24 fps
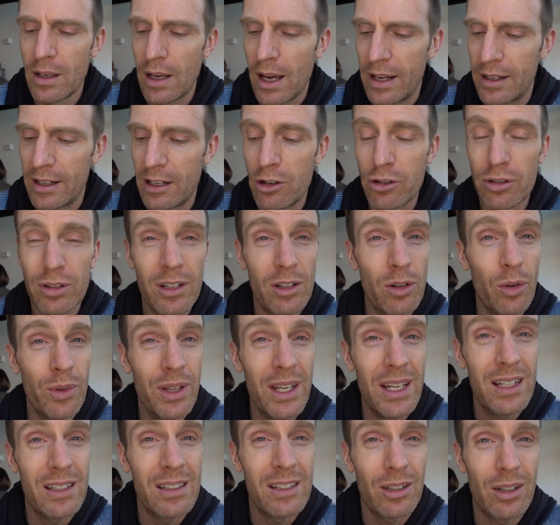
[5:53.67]
And I usually don't
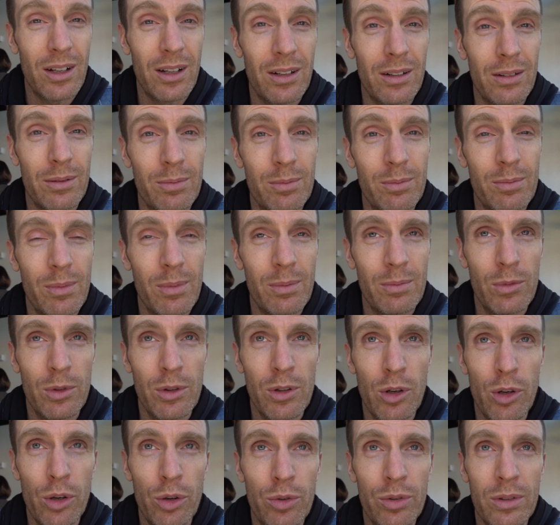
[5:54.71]
eat till
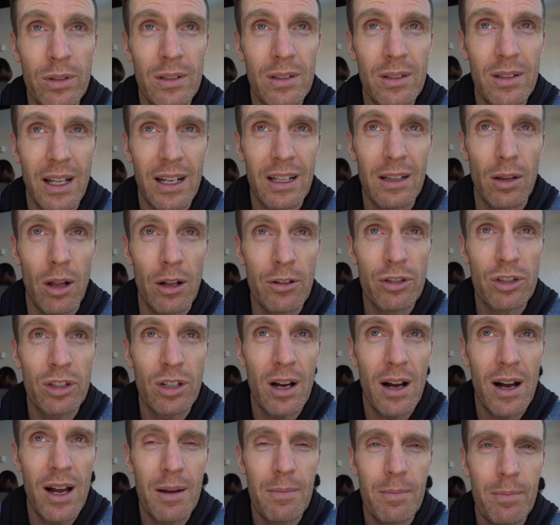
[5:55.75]
noon, like
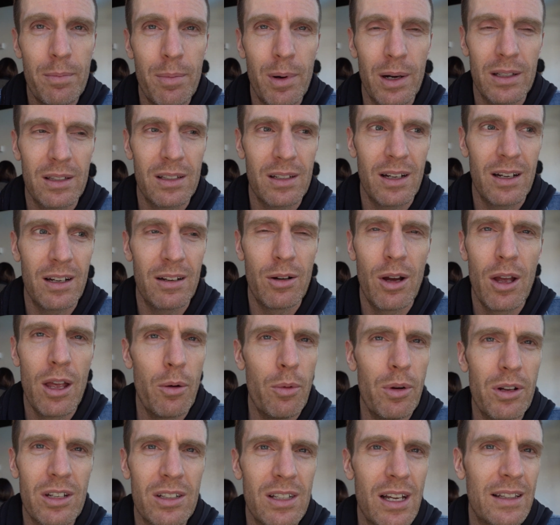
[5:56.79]
lunchtime, but
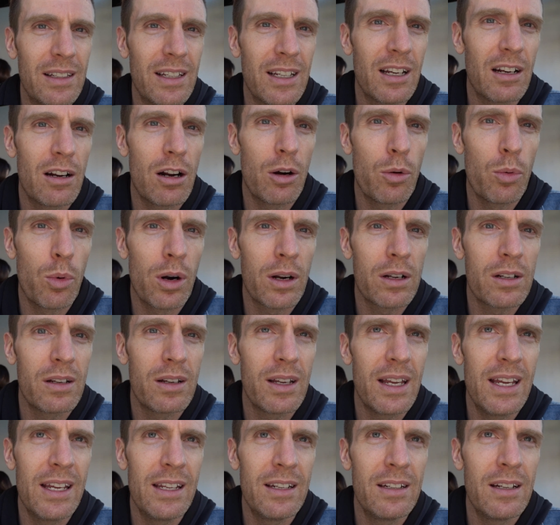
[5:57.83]
we just had to get our work
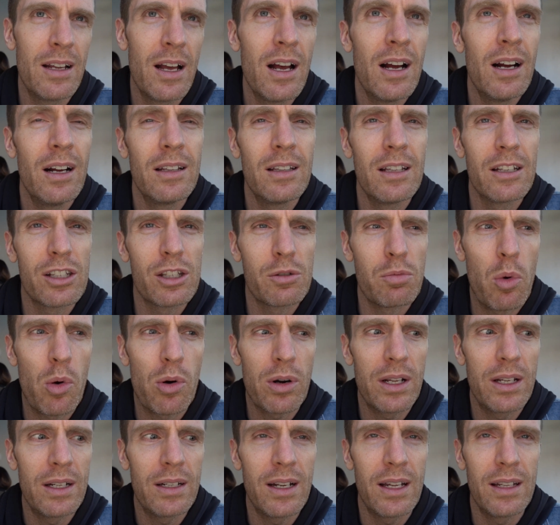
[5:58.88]
in this
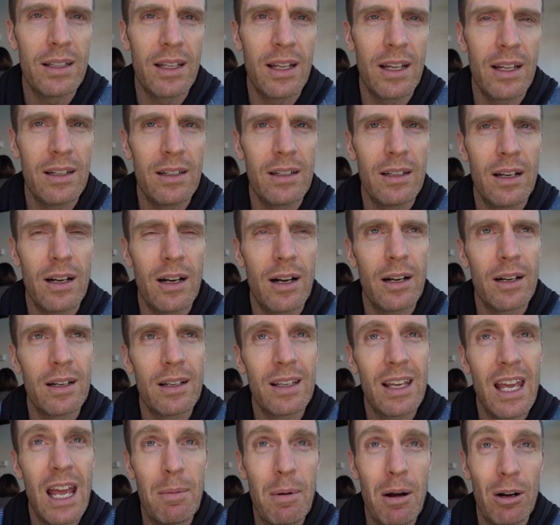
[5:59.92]
morning and then
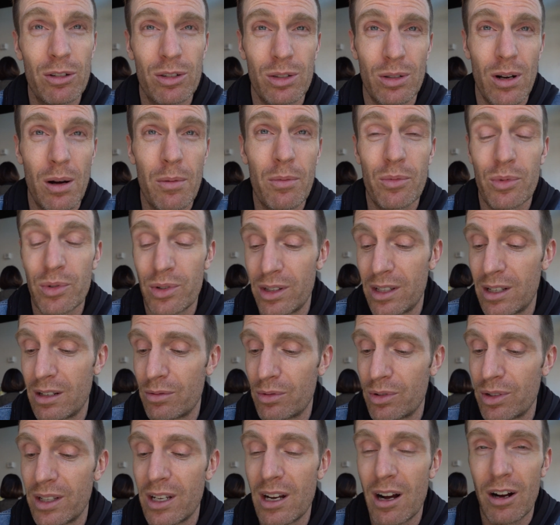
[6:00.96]
came out, so I'm really,
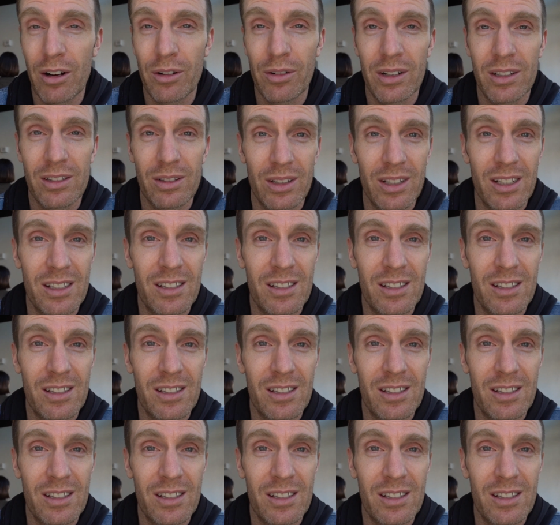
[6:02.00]
really hungry. So